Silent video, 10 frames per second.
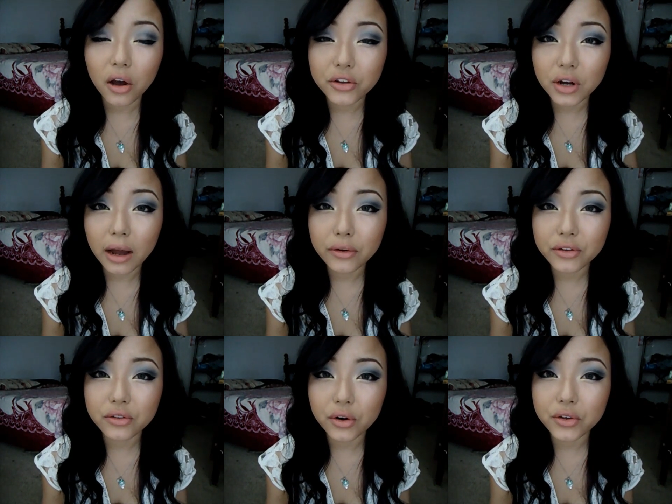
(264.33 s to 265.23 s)
on your
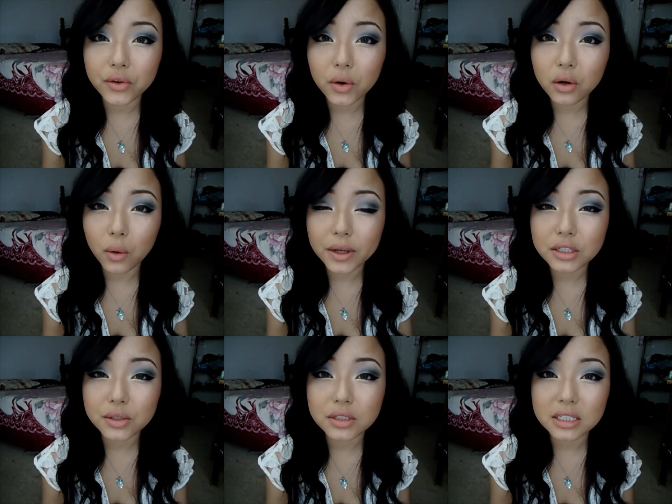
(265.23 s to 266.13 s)
outer third, you are going
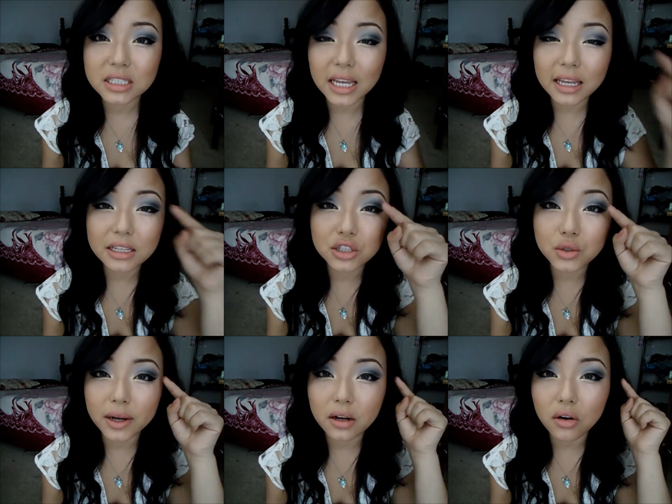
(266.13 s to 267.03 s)
to just take it
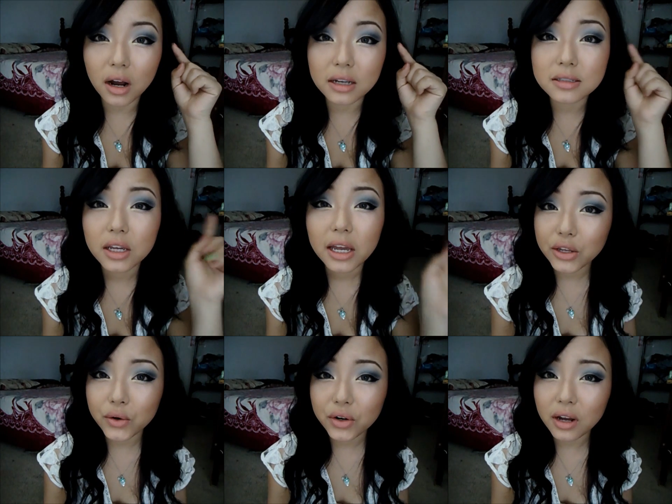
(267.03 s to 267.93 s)
straight across and
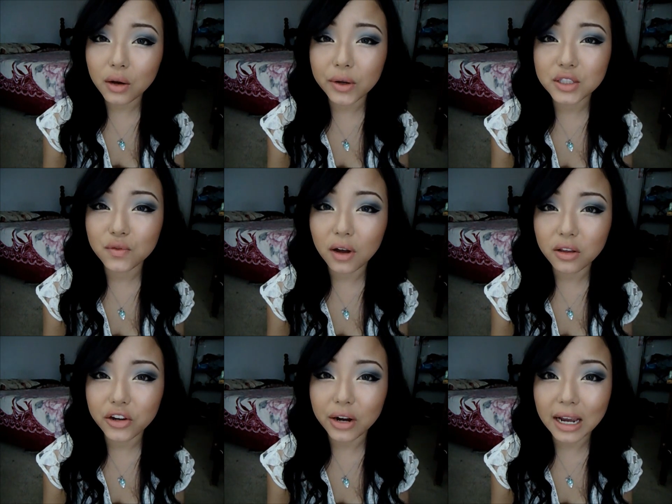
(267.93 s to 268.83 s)
you're not going to
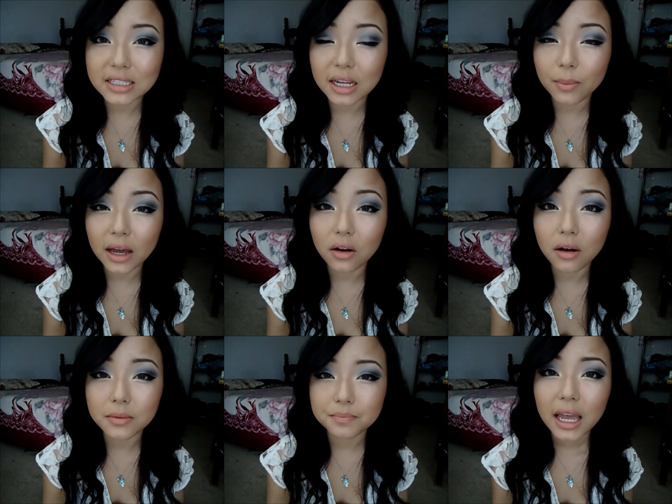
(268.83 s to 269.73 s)
follow your eye shape at all.